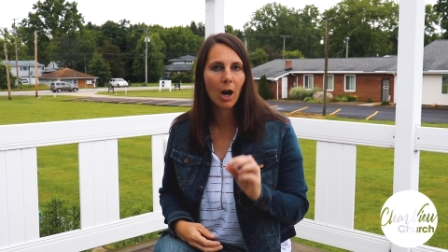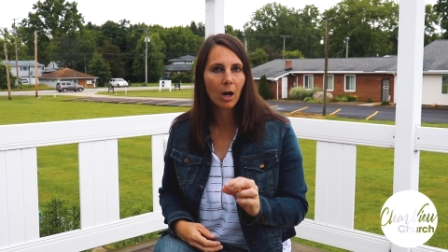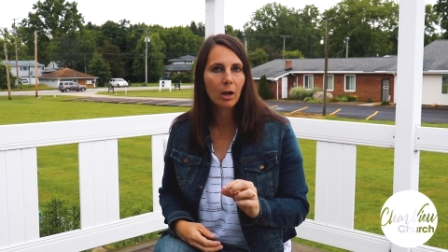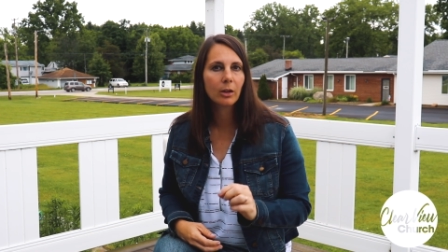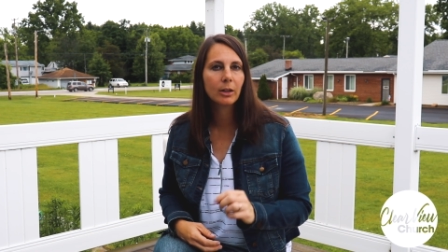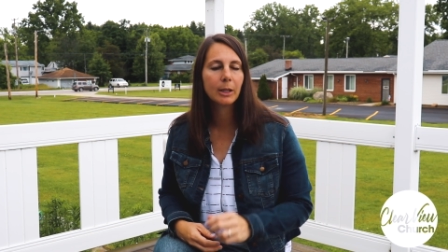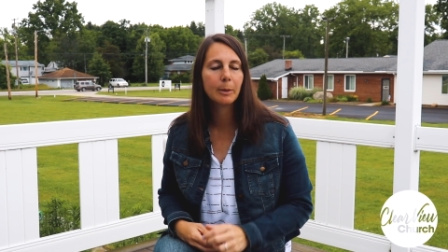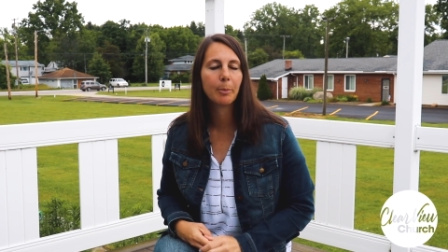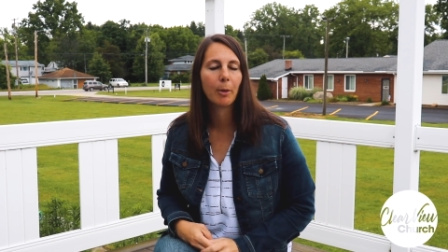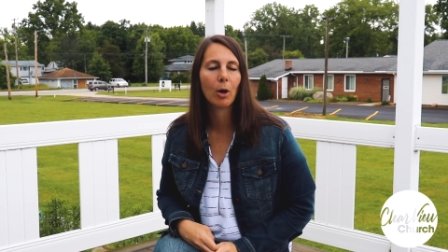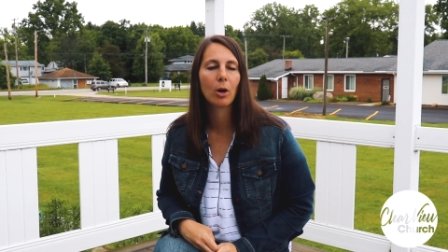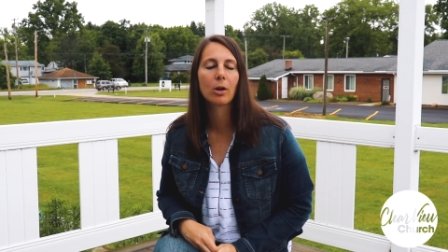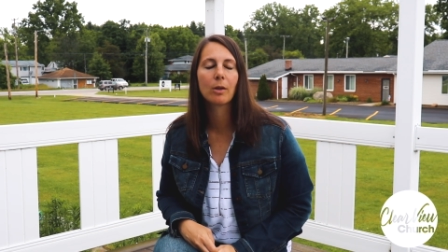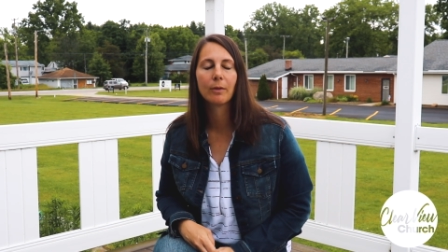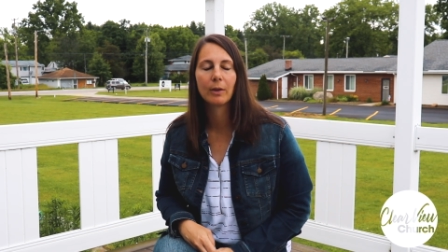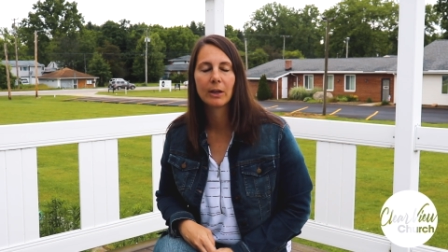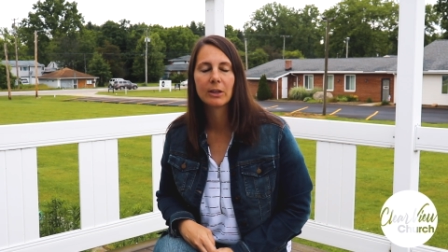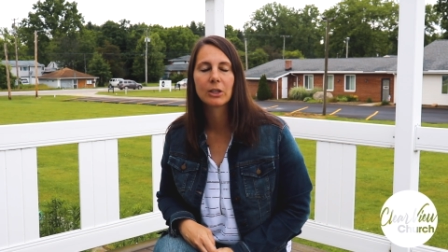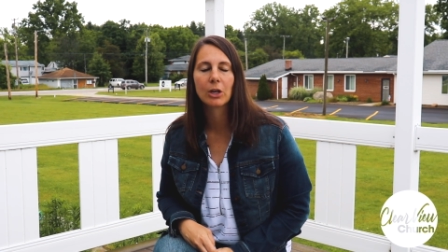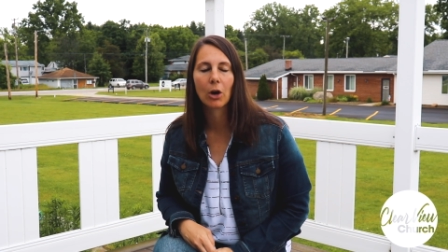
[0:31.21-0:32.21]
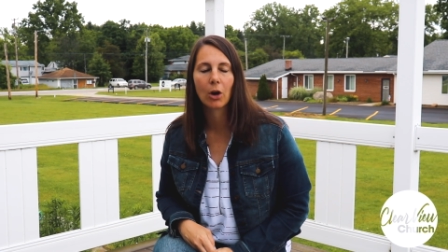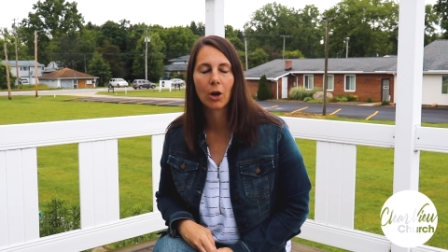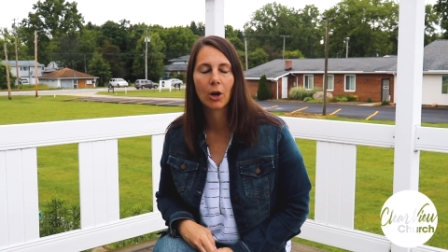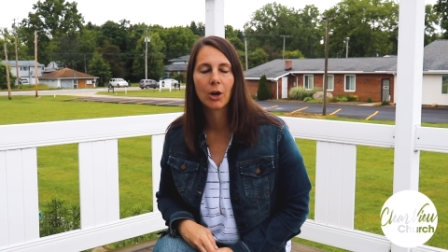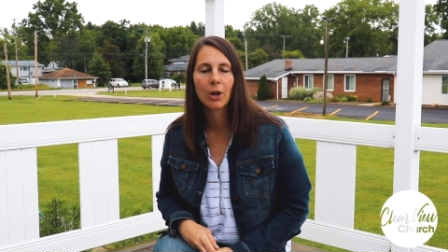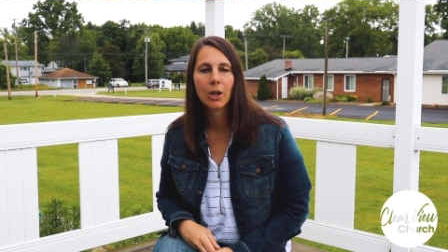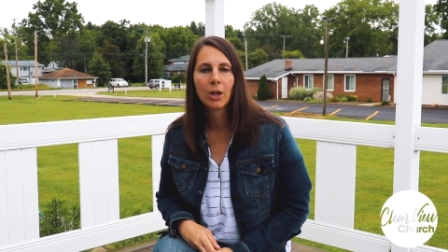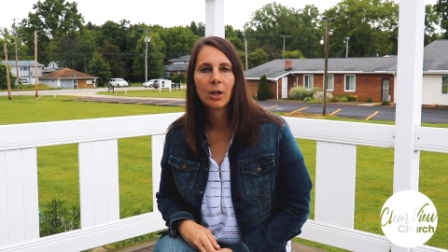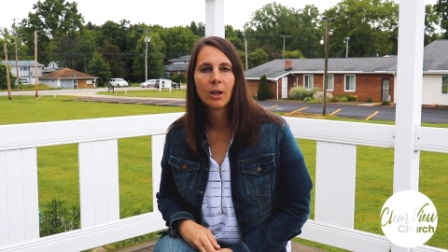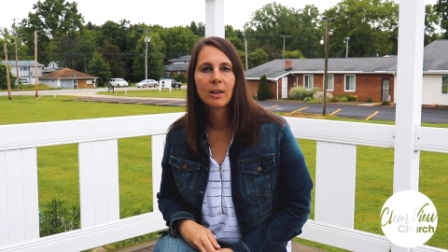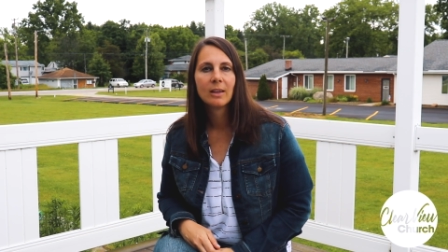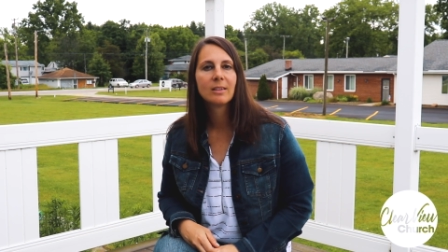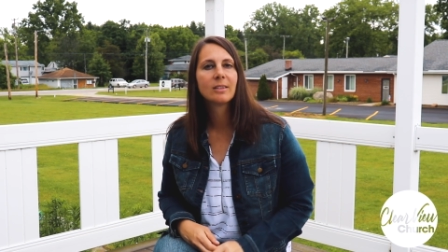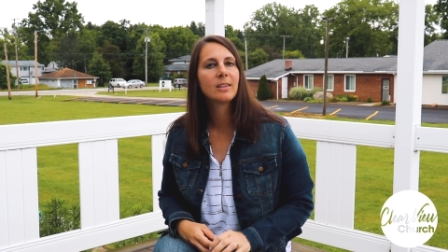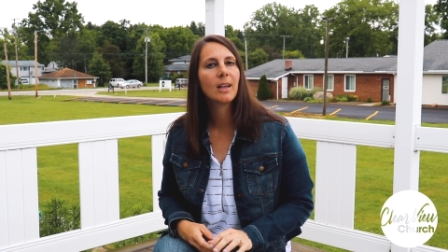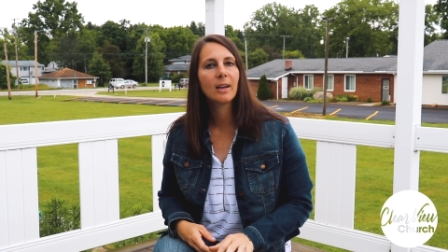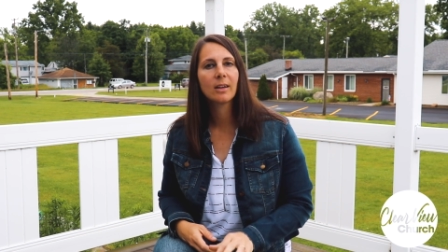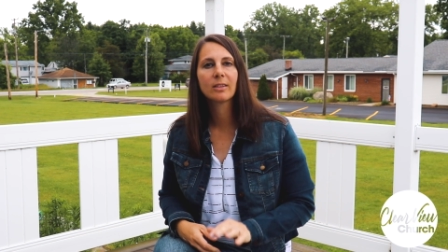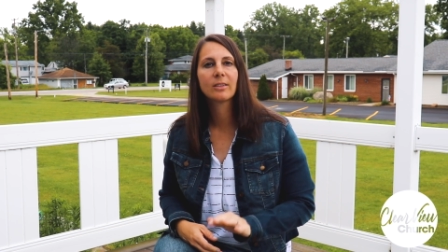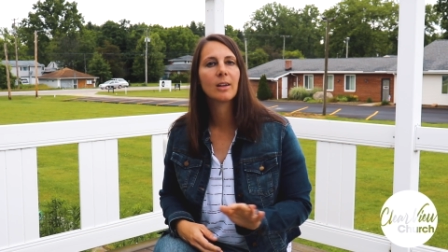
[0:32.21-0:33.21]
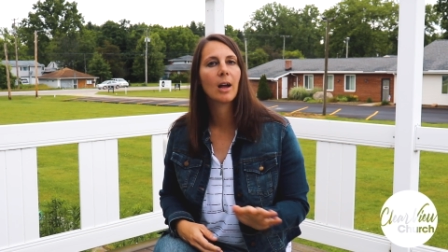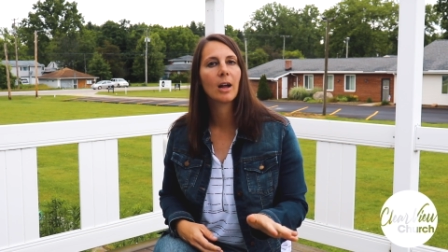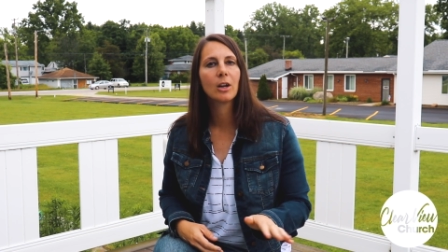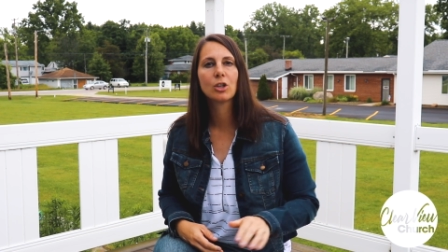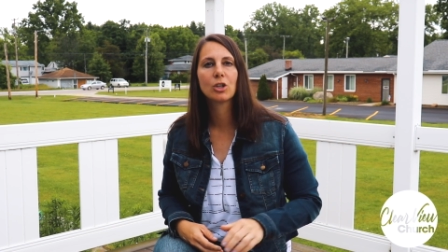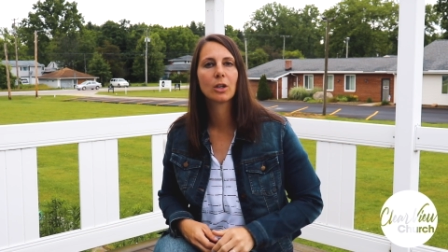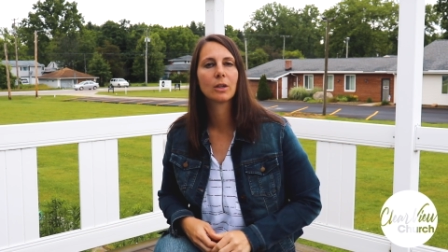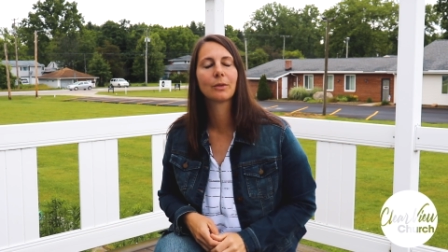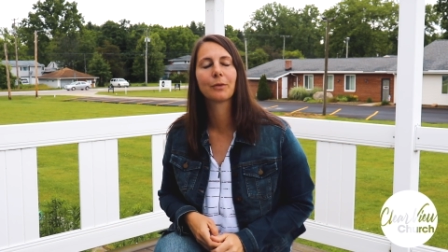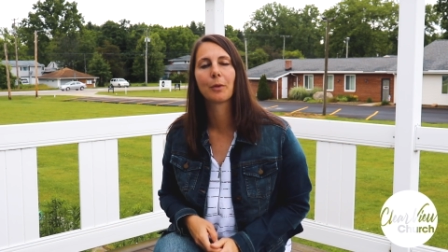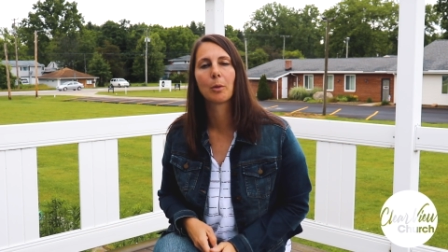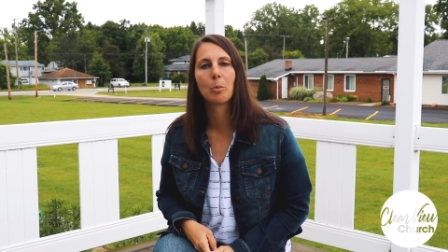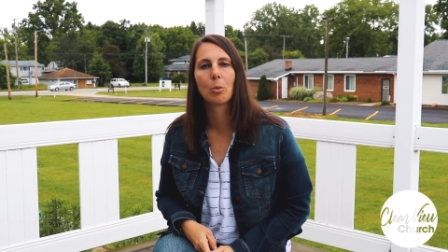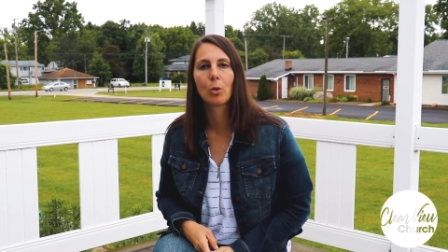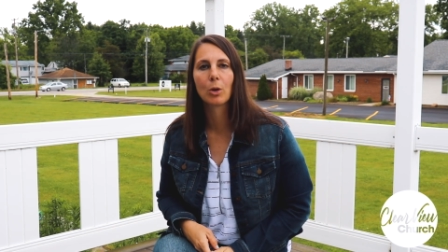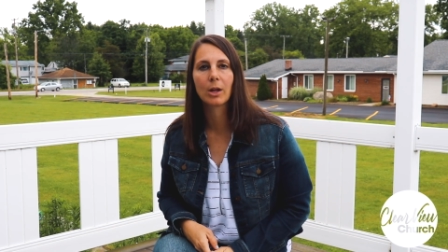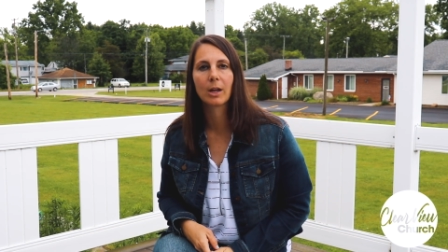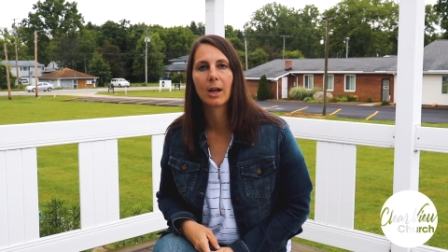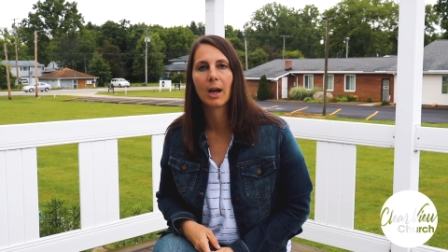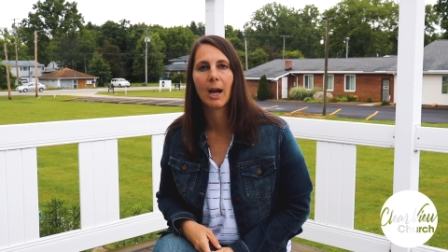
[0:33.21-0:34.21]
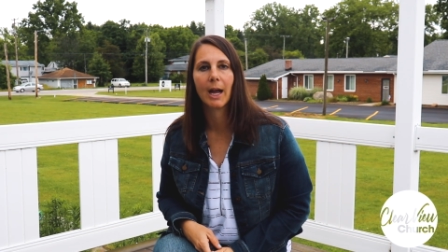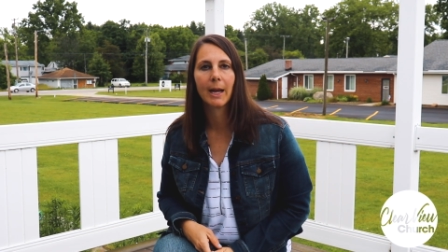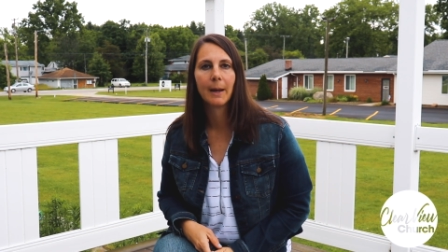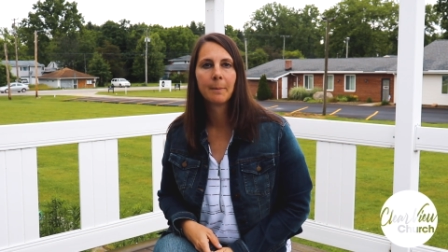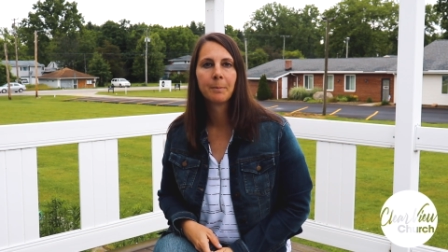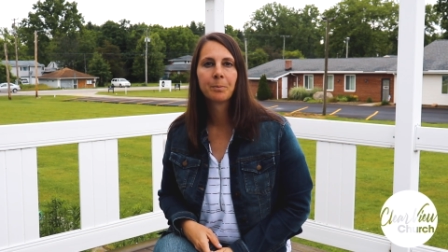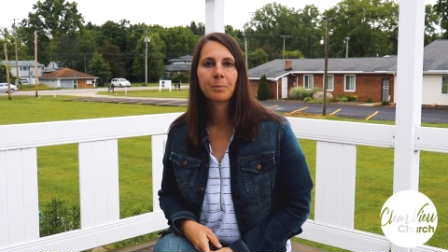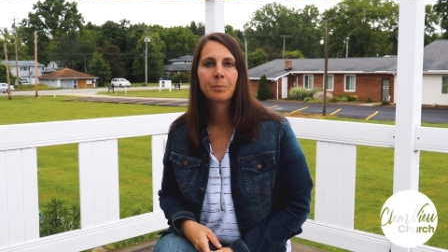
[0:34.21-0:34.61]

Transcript: ugly part of his heart set aside just for Mordecai.